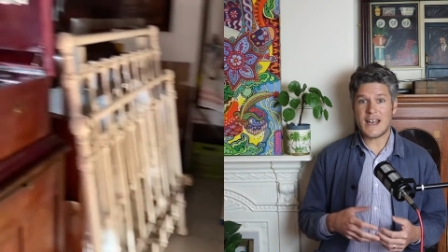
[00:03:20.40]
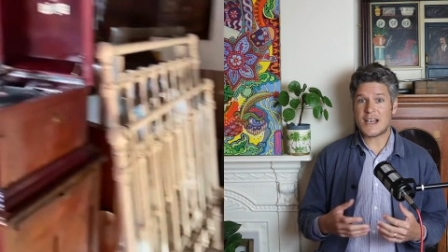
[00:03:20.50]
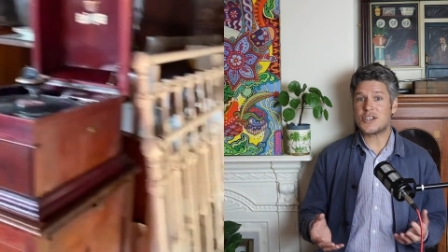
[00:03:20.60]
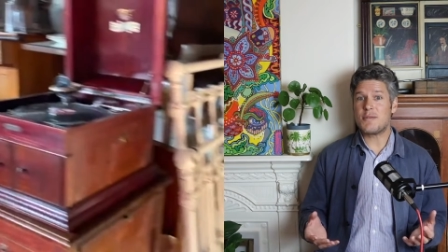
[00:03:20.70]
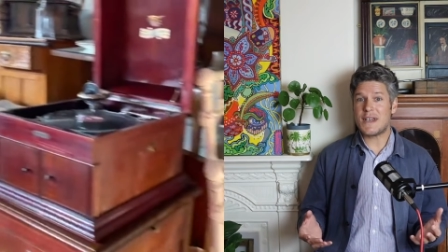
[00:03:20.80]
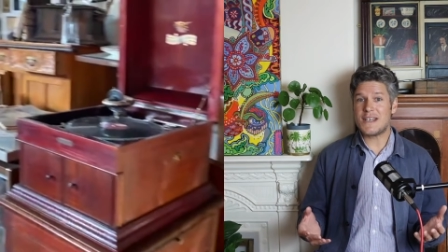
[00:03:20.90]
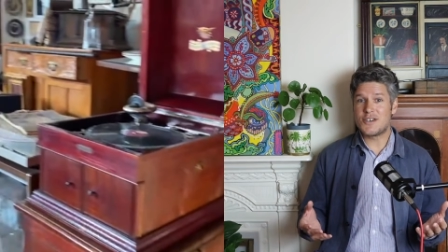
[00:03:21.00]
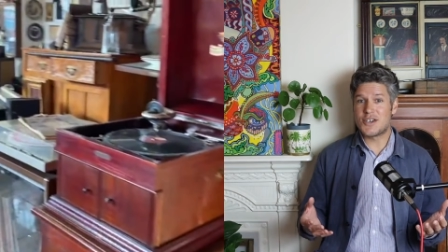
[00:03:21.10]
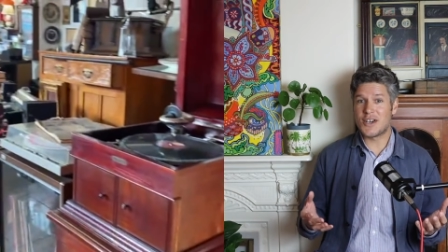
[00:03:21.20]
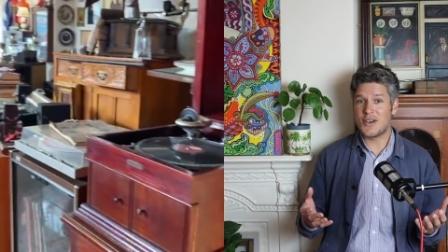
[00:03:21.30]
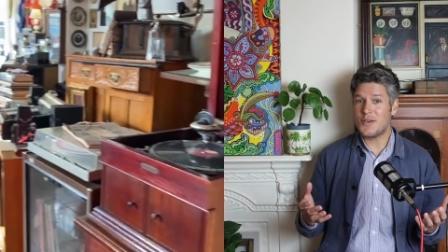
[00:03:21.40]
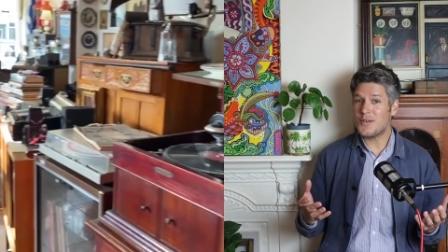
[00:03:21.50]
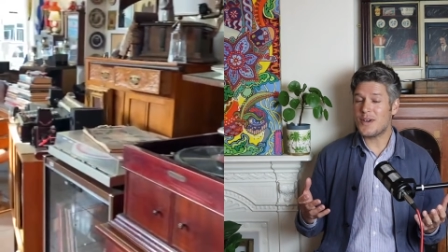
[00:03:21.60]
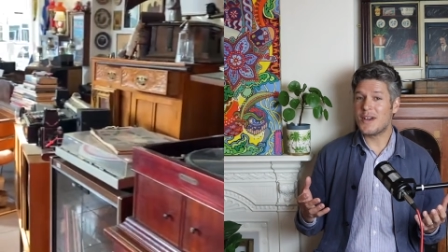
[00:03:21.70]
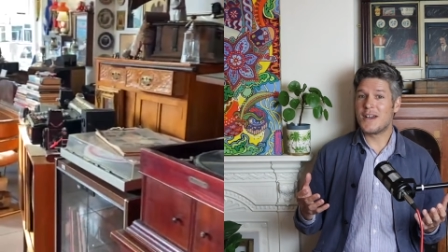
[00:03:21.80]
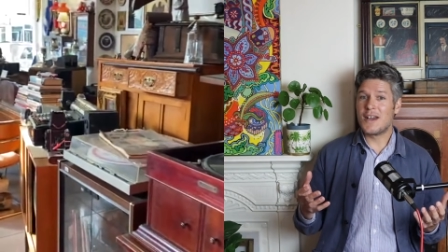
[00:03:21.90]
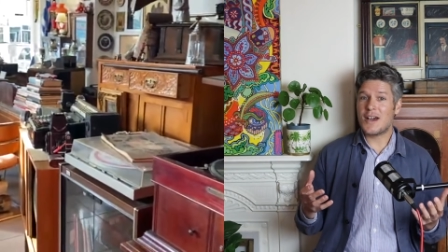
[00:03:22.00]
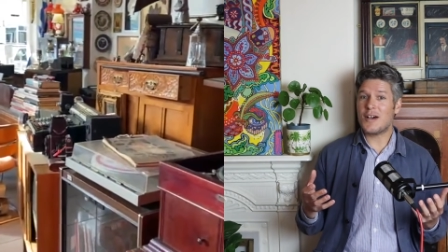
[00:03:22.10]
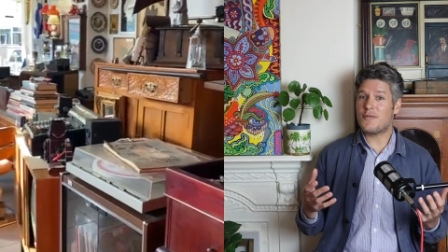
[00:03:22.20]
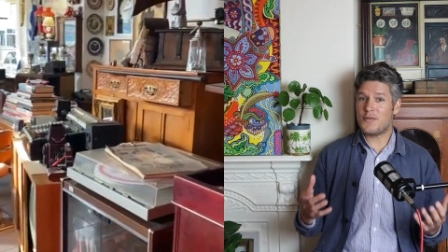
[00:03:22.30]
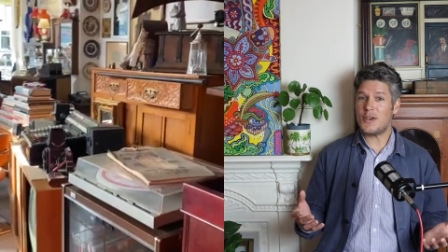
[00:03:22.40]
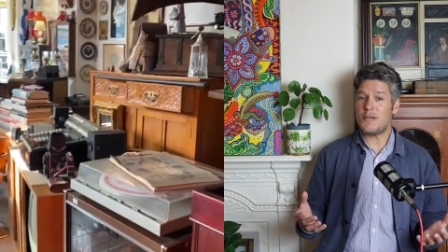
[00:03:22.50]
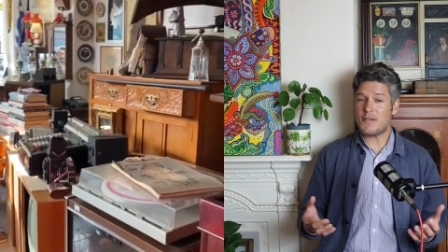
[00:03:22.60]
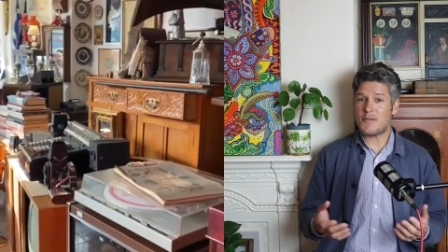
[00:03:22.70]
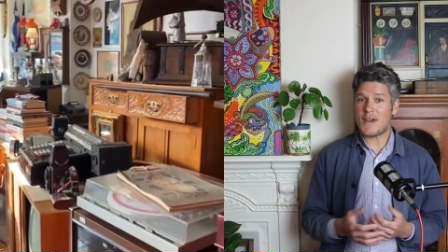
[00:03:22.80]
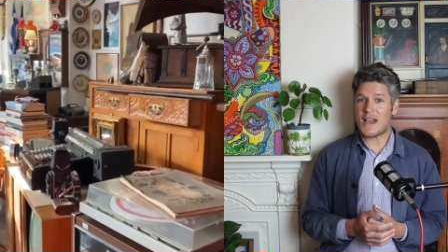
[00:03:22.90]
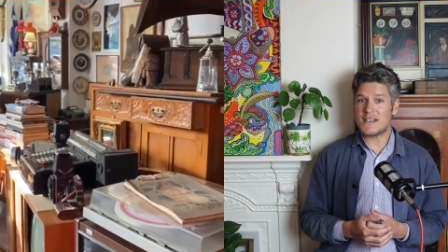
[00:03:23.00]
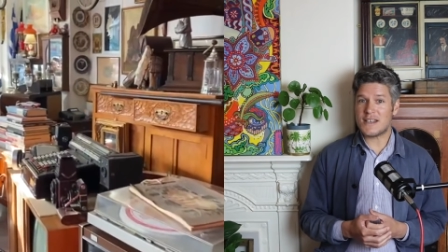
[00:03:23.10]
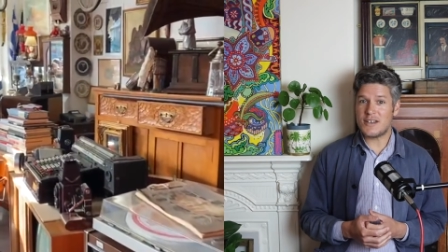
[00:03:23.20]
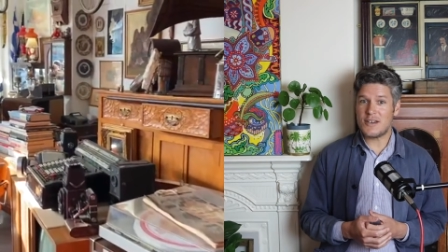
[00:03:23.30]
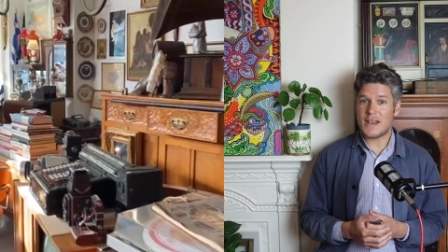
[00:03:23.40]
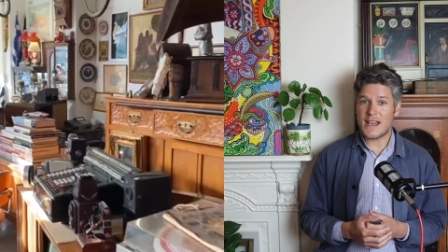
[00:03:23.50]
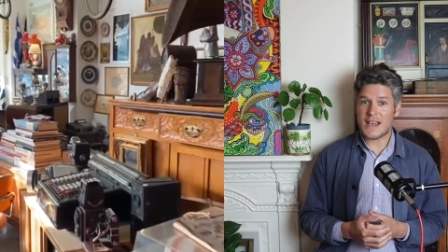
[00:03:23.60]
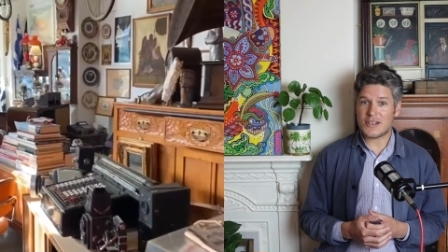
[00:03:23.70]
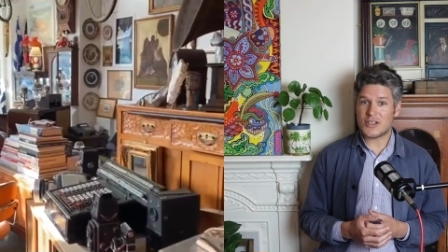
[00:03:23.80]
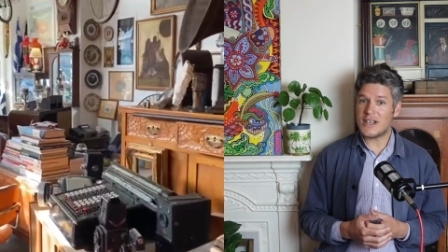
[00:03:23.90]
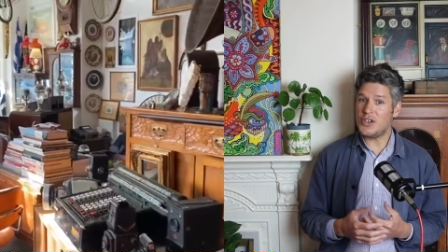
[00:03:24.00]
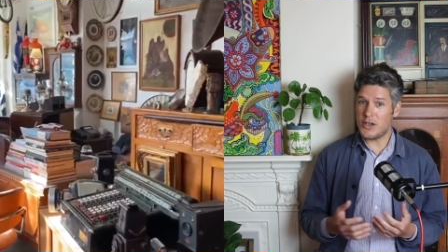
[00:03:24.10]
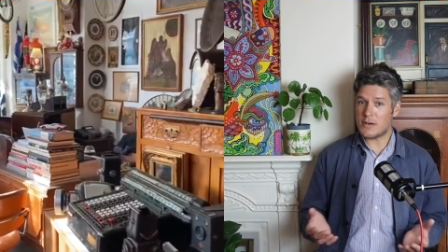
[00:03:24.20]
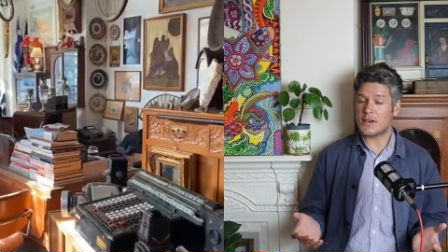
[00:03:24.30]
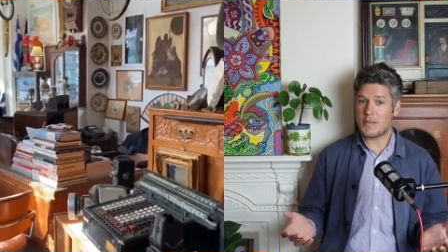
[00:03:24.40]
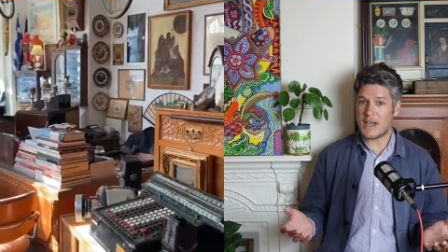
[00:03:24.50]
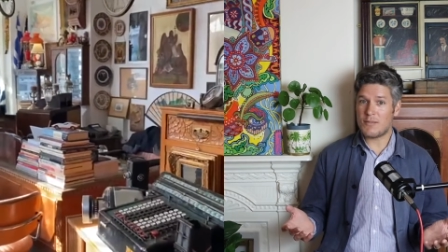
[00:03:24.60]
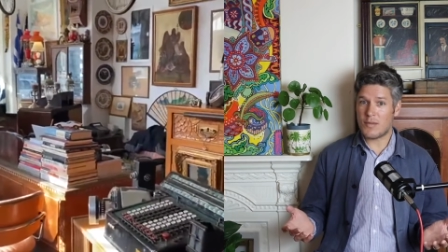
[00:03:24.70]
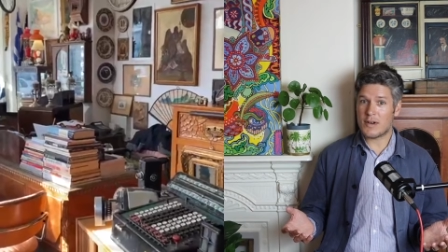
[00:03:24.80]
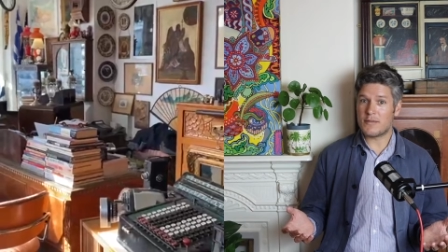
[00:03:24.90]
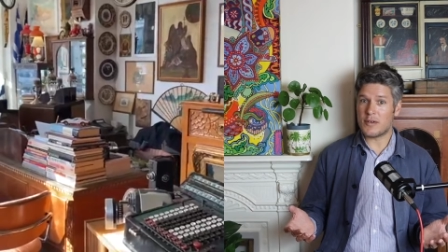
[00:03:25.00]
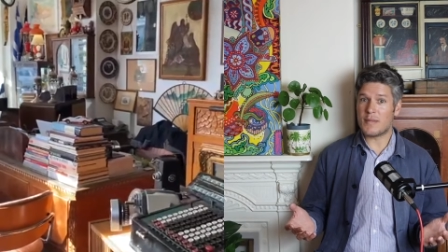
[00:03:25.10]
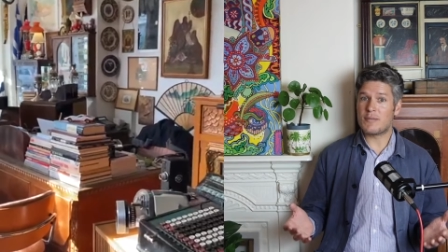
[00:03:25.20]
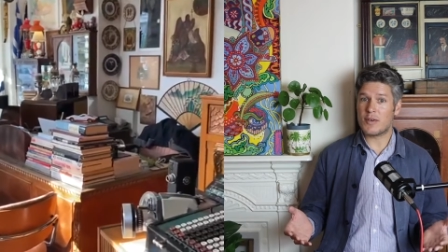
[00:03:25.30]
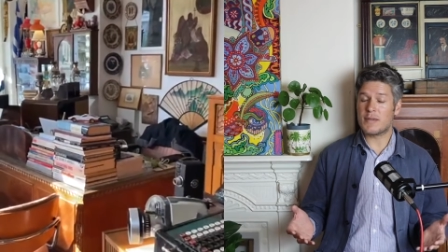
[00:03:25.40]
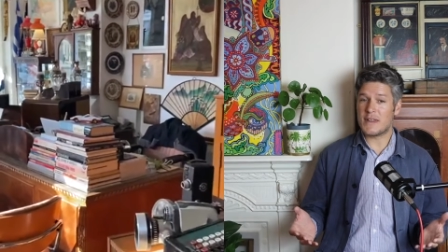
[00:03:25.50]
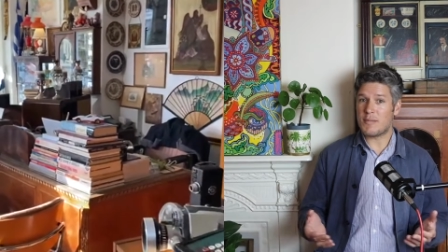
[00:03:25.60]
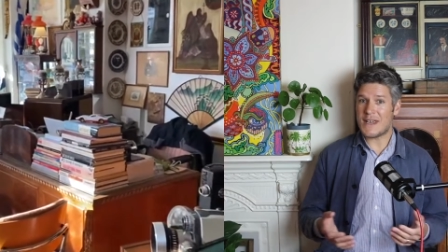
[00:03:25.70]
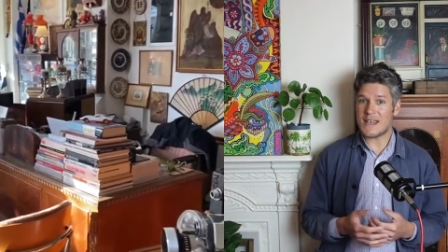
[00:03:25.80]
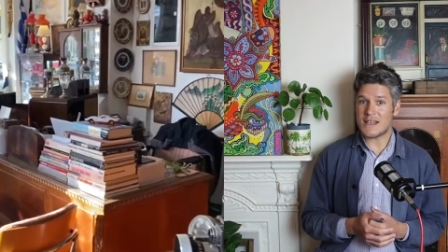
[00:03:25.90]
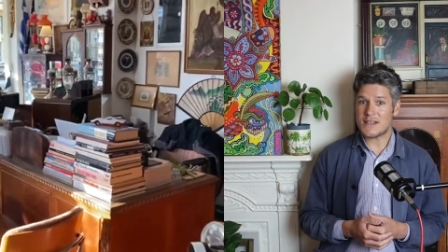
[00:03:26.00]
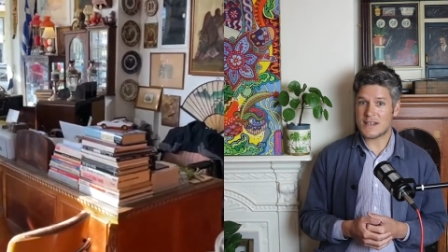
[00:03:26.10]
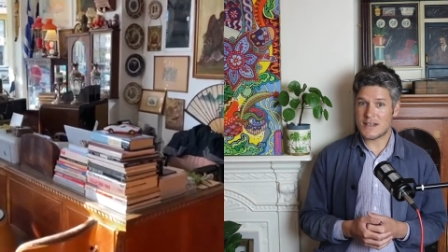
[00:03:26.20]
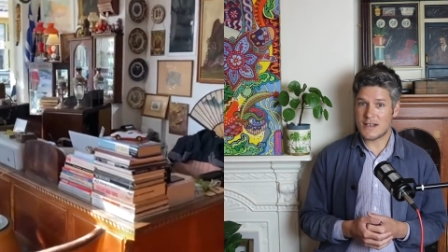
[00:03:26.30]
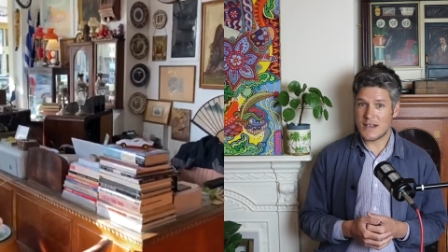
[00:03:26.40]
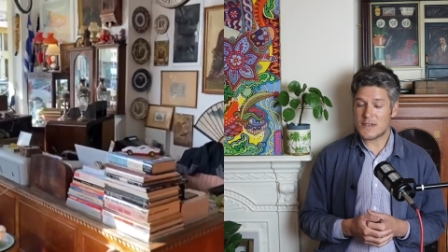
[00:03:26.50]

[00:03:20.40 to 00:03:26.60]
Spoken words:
actually been to a few of the fairs in the UK, actually, Newark being one of them and probably the biggest.